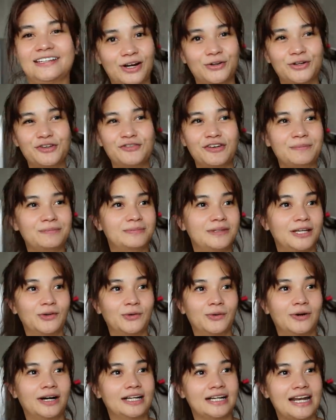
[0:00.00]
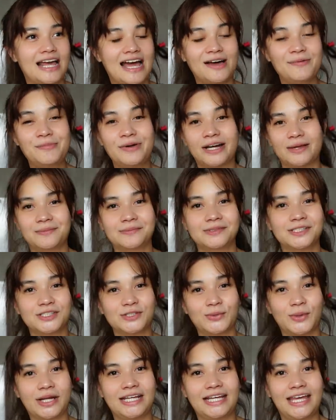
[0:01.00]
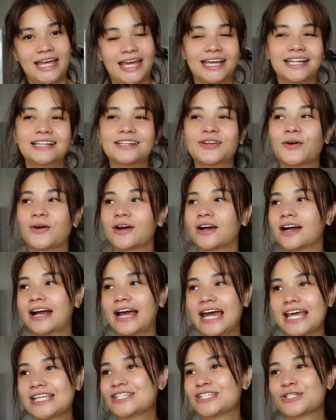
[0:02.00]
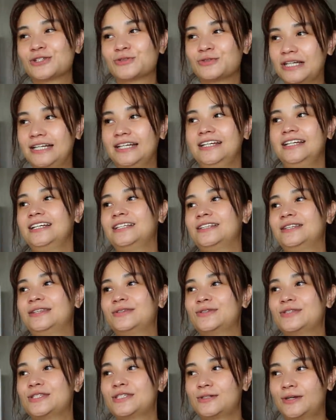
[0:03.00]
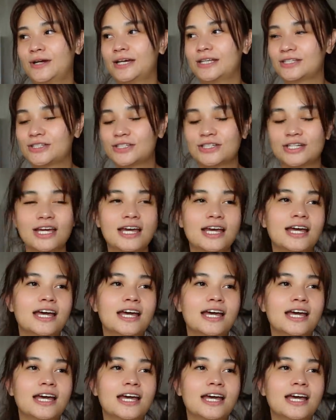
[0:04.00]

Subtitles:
I don't know if I'm tigoang na, but I'm just 28, or I just really need to stretch.